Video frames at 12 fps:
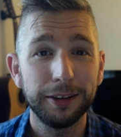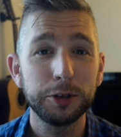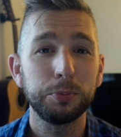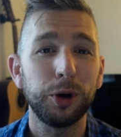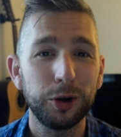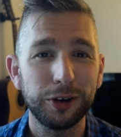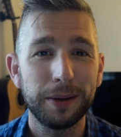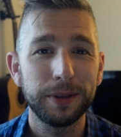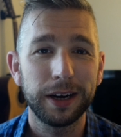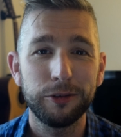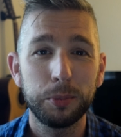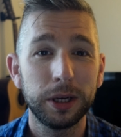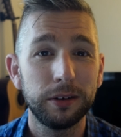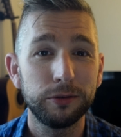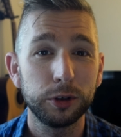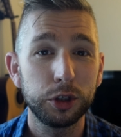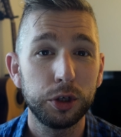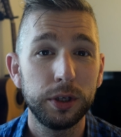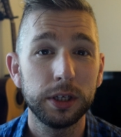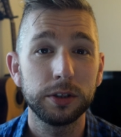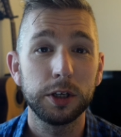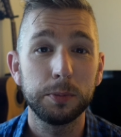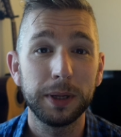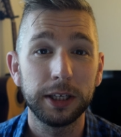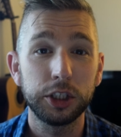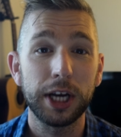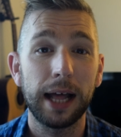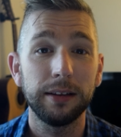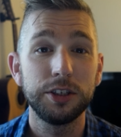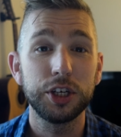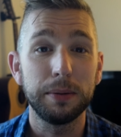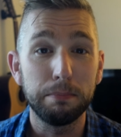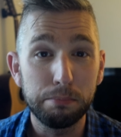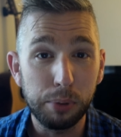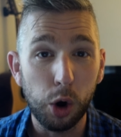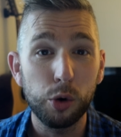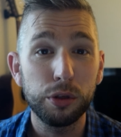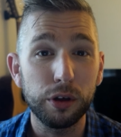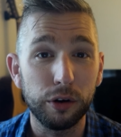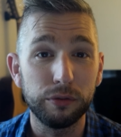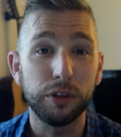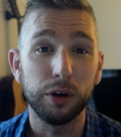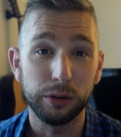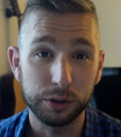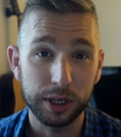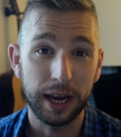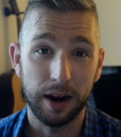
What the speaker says: this program that I've been in for 2 years has been a challenge in both of those